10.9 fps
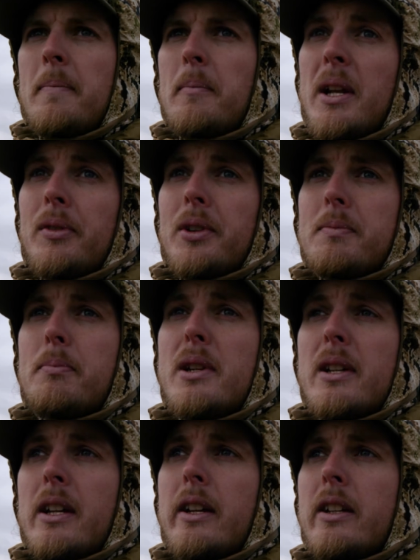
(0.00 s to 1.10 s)
but he looks
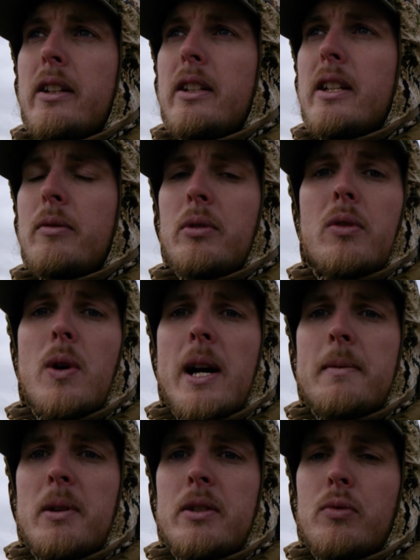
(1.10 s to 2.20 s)
big. He ain't real
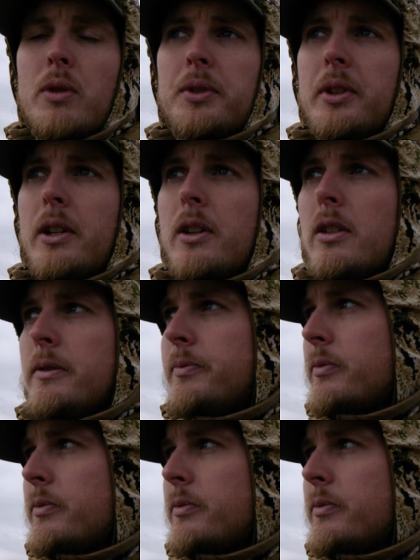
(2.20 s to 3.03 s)
wide, but he's real tall.